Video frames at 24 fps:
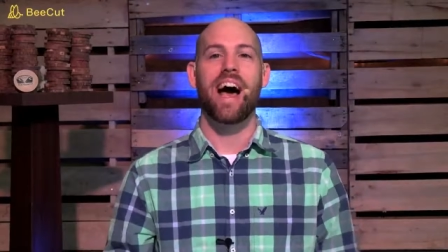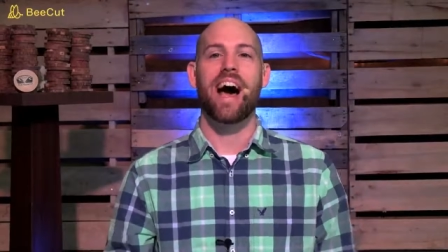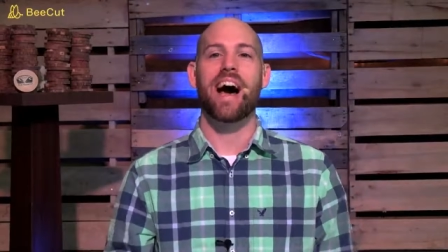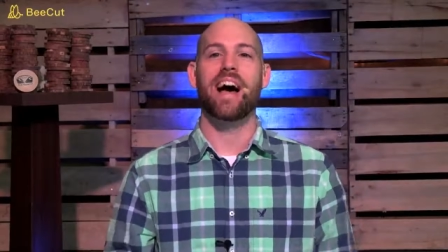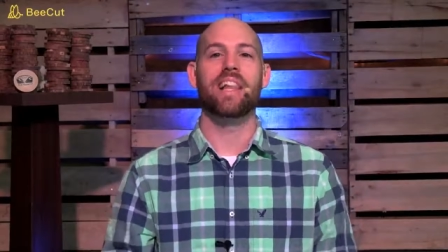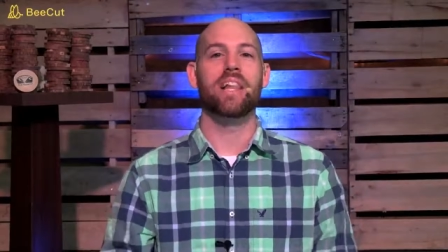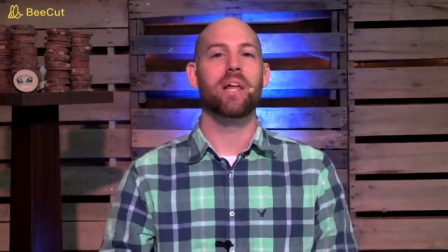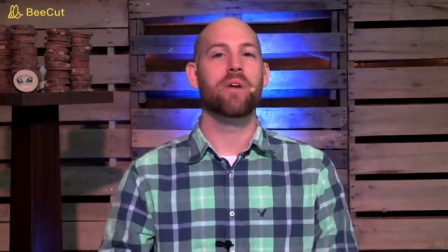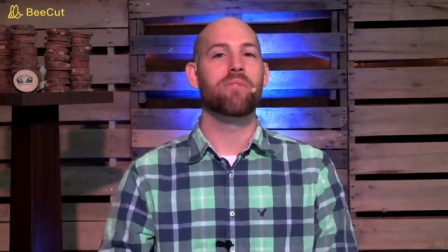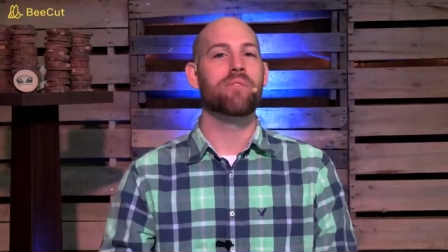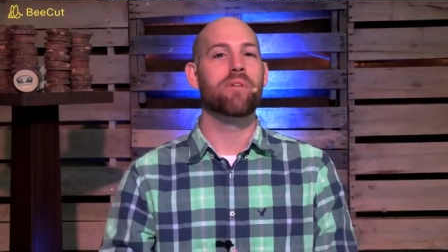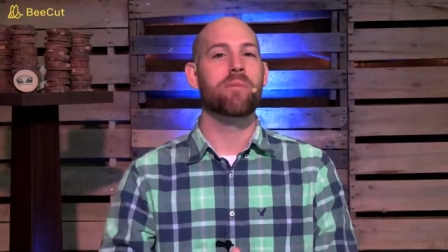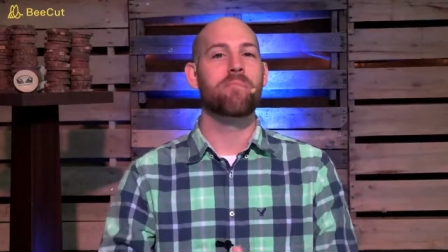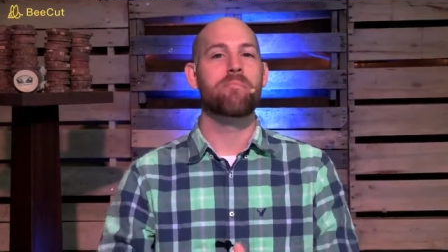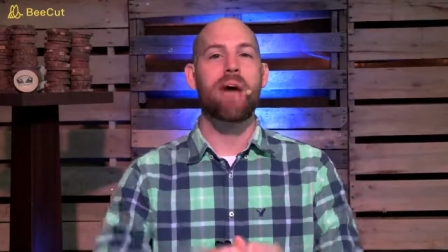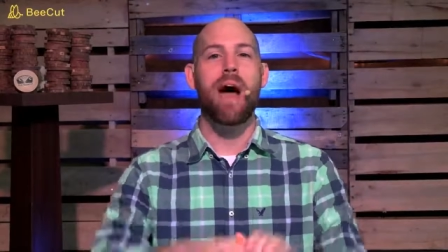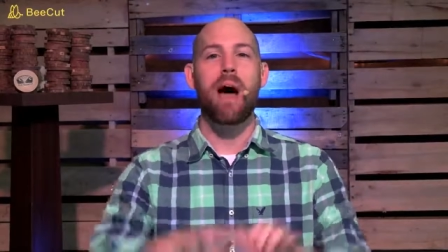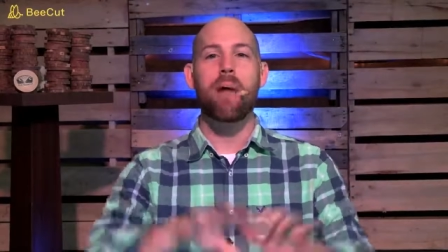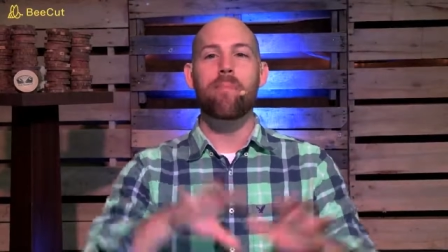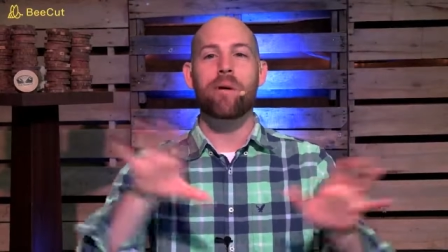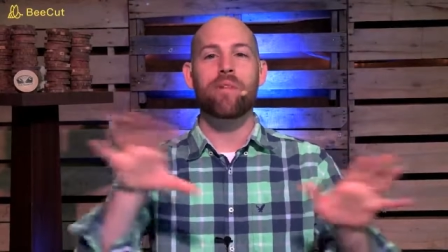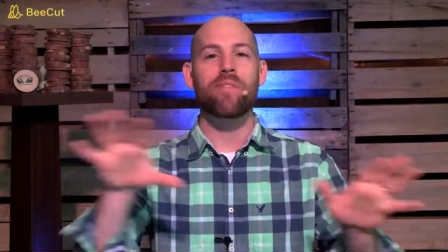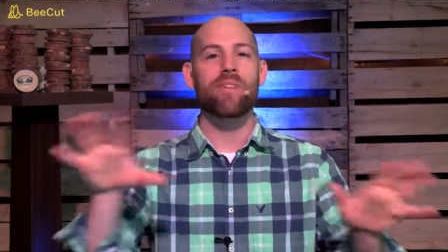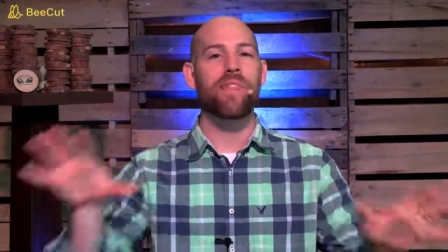I love to
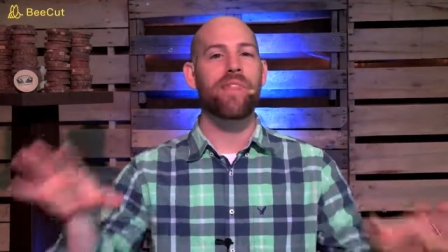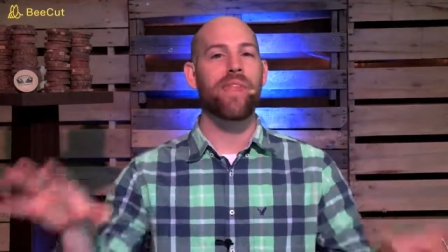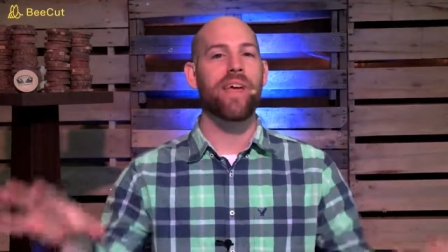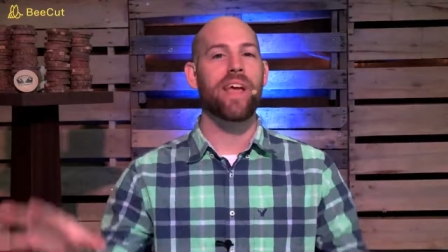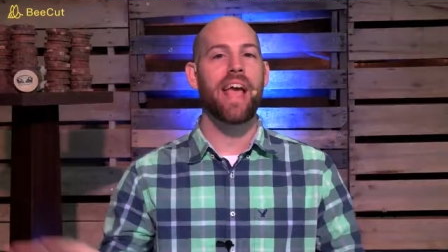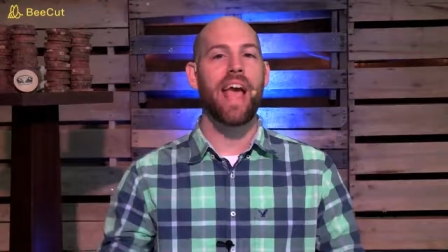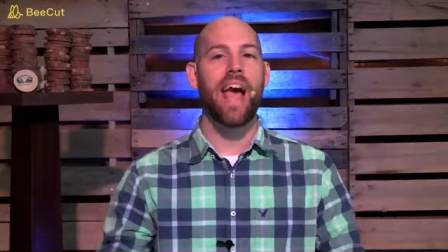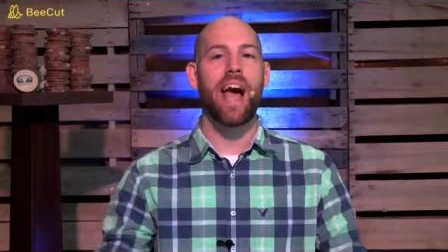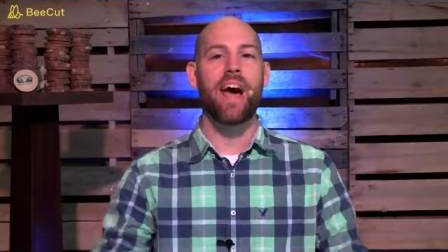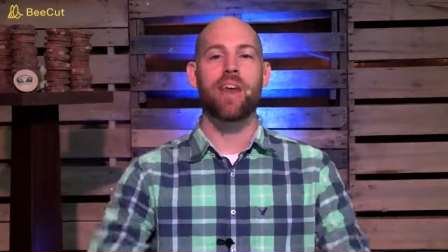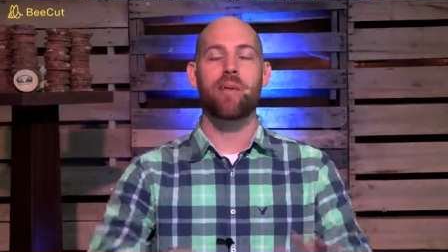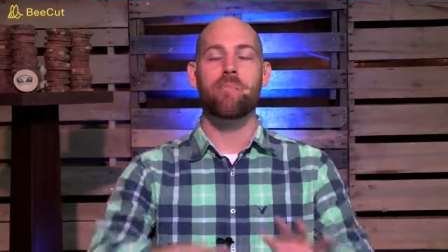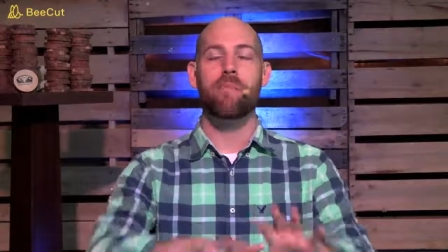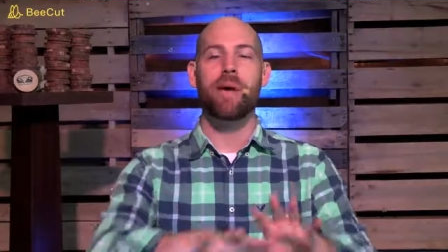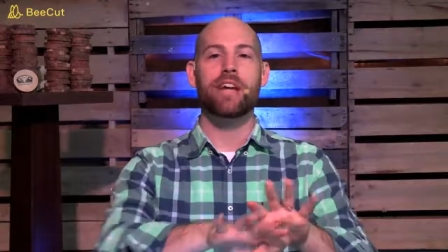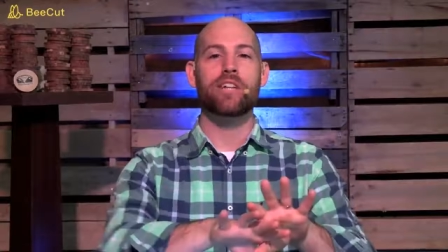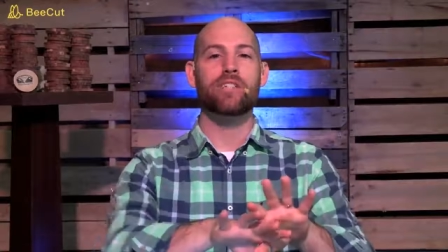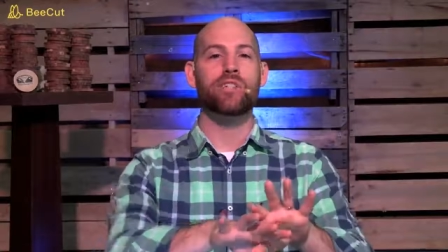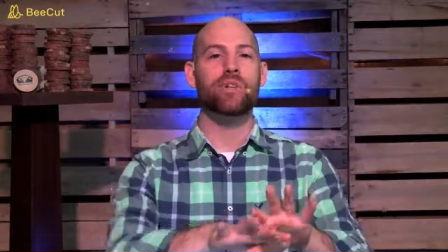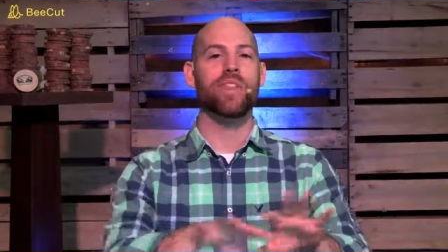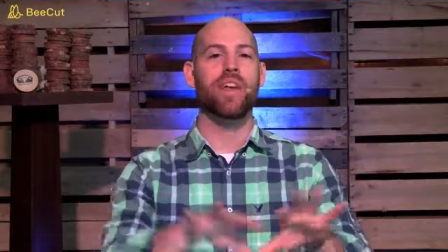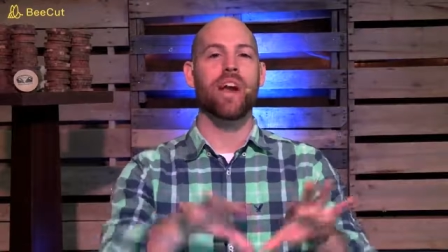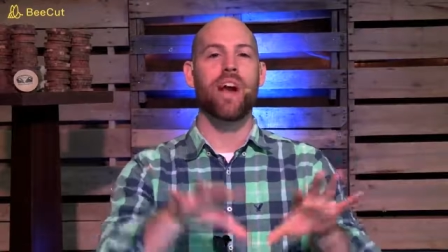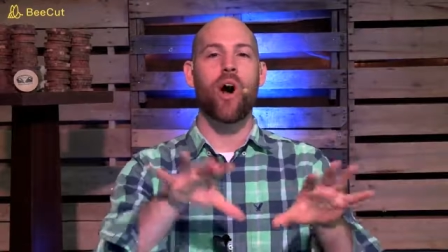map everything out and make
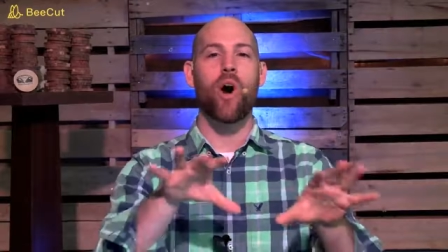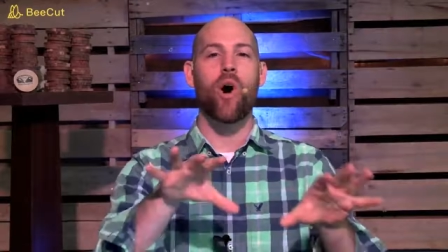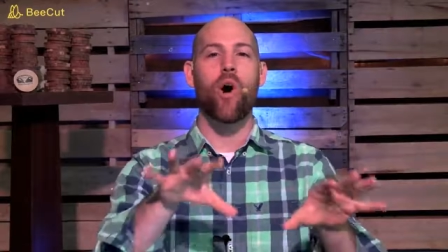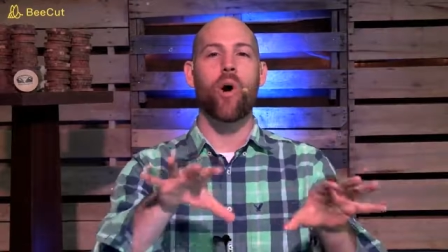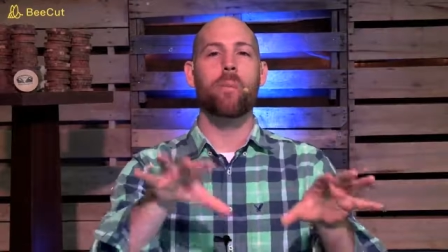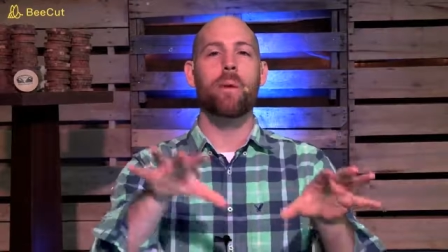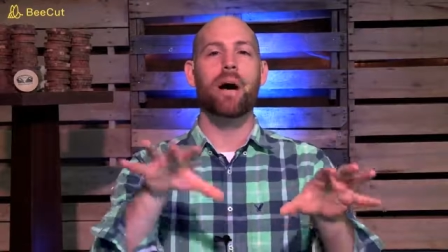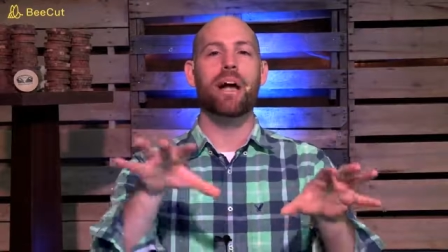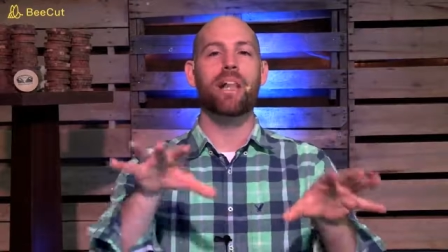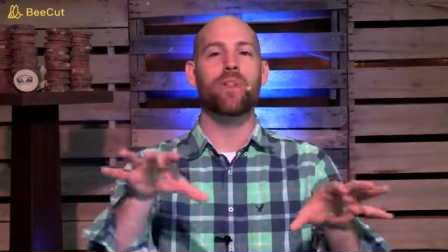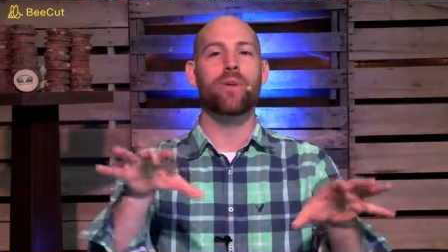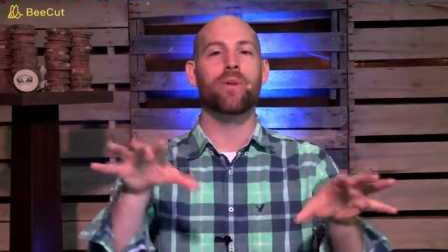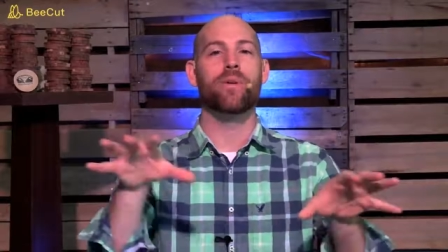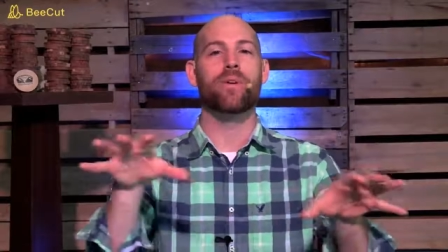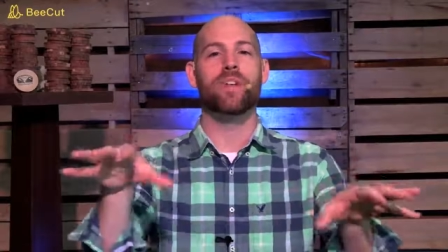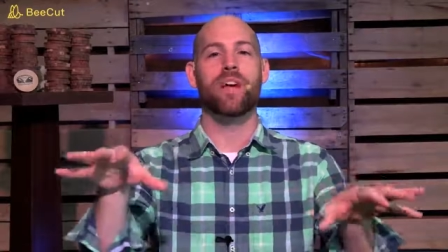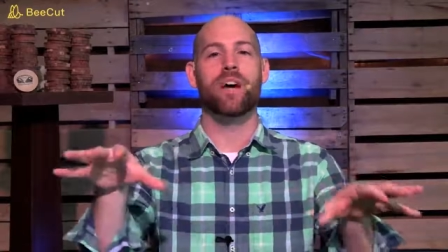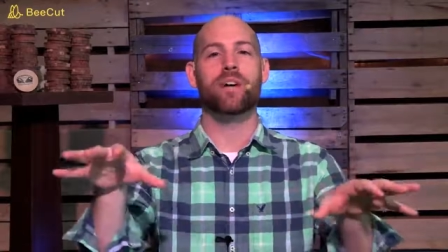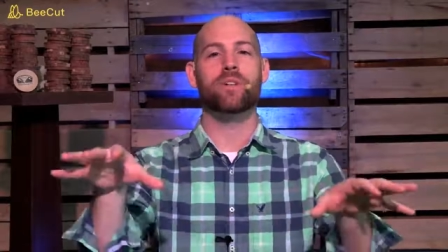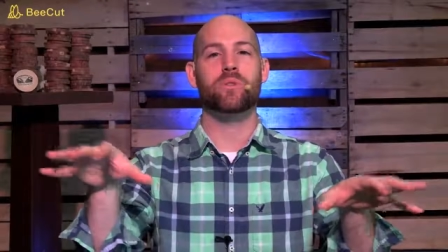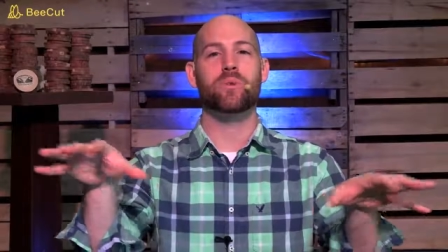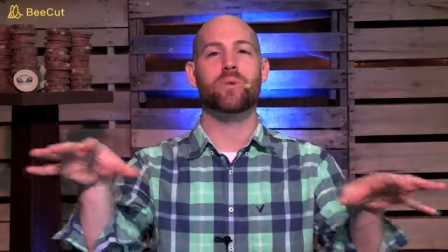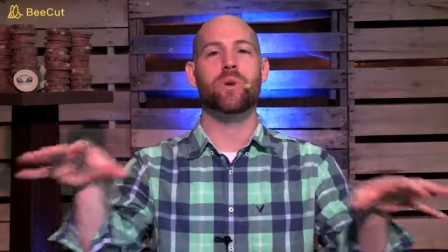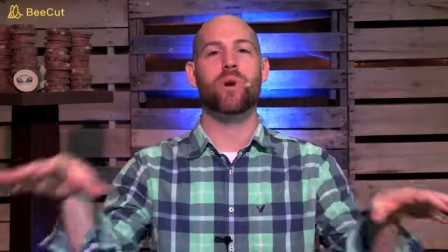sure that all my little
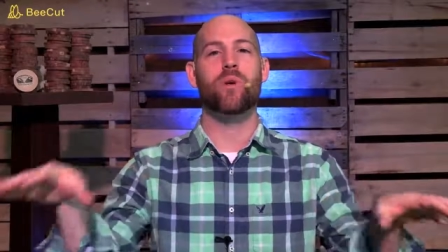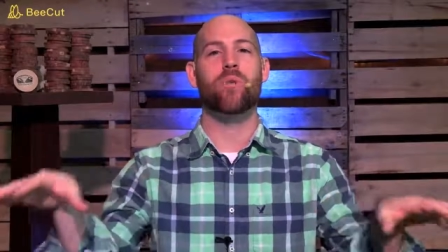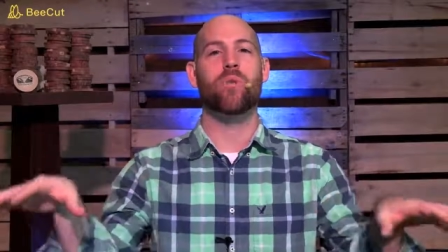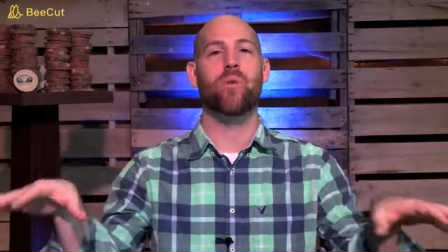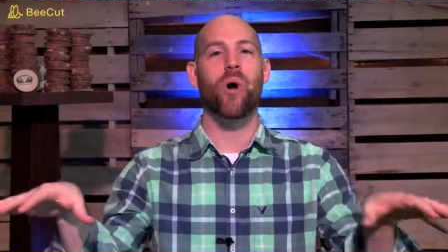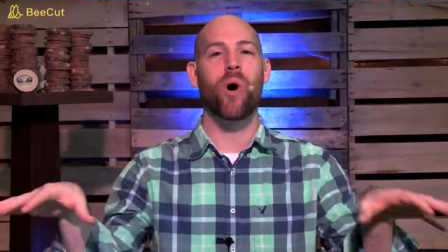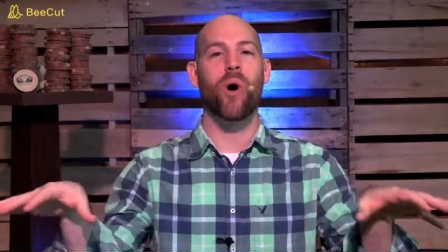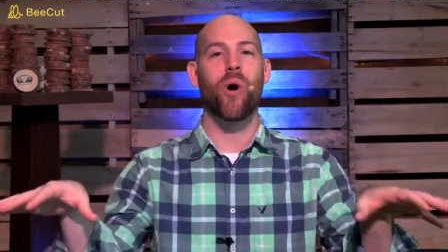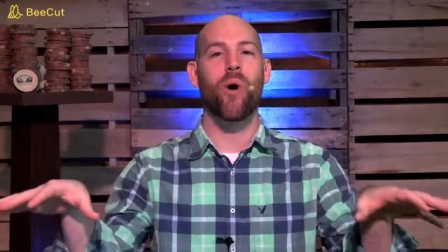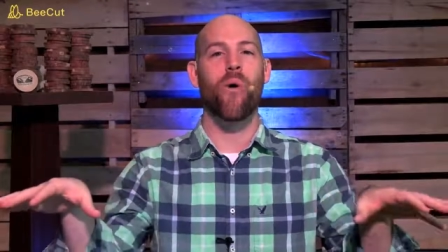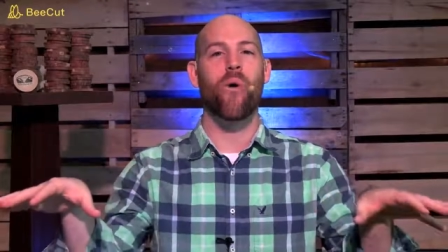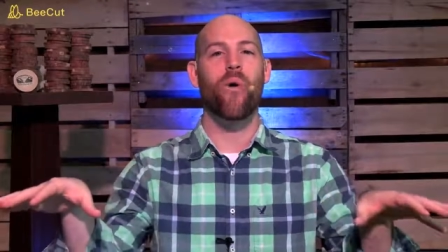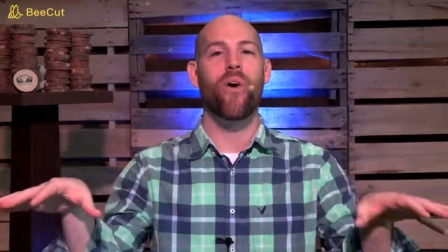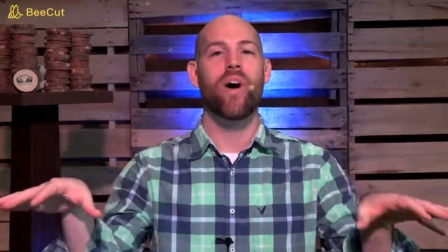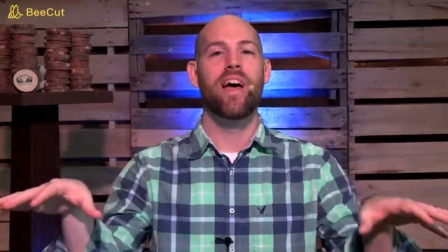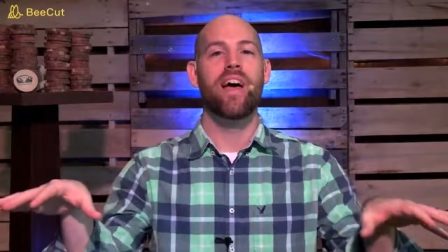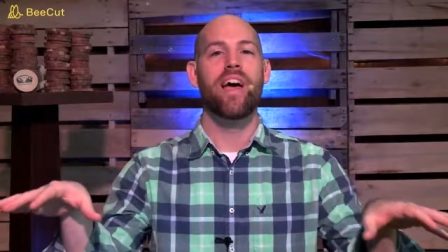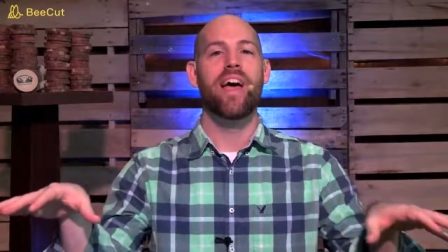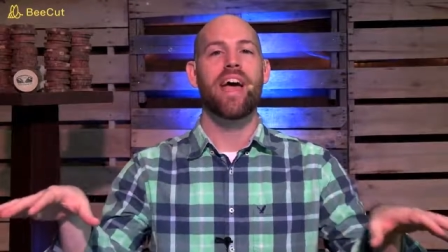ducks are in a row